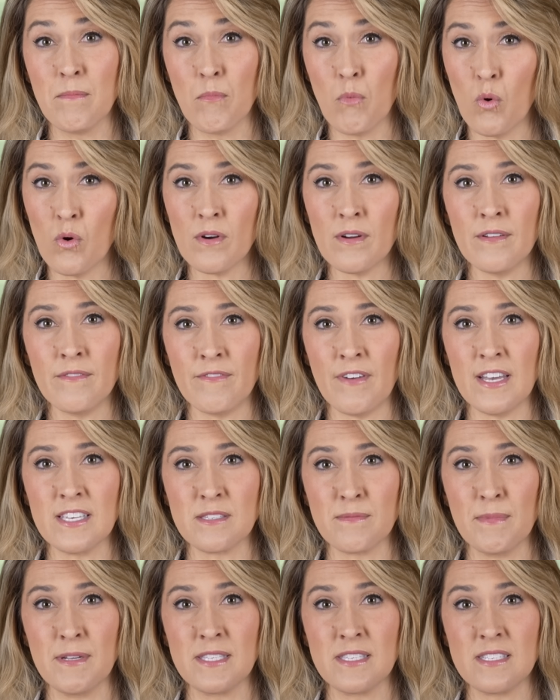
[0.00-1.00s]
more
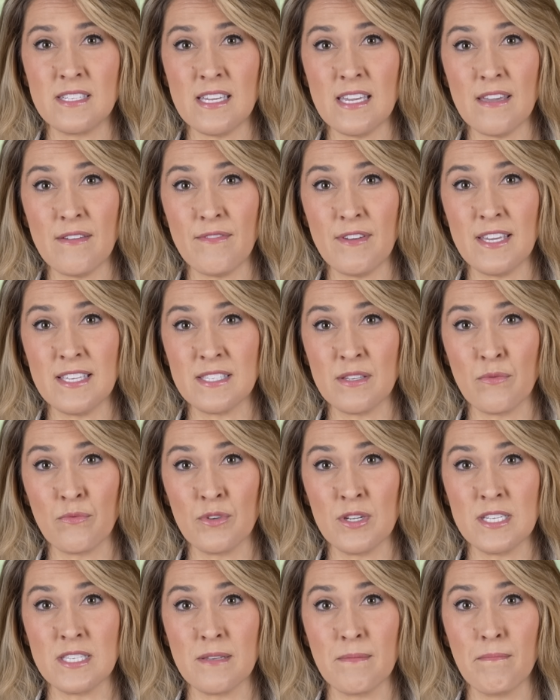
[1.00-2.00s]
investments to E Vs in
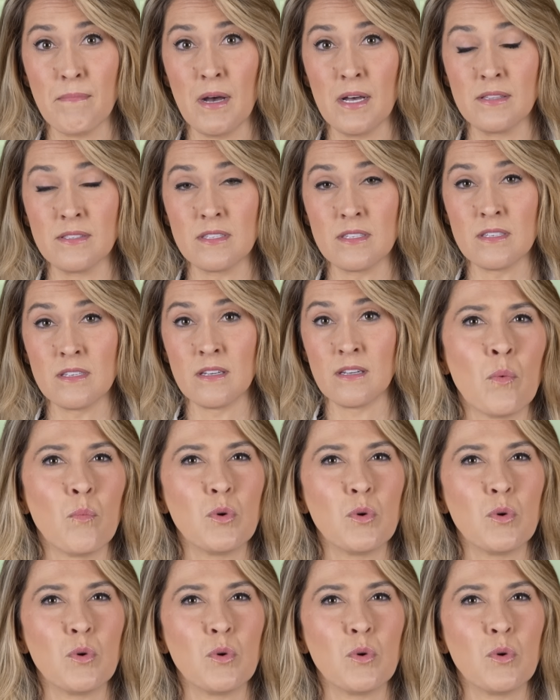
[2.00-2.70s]
recent months.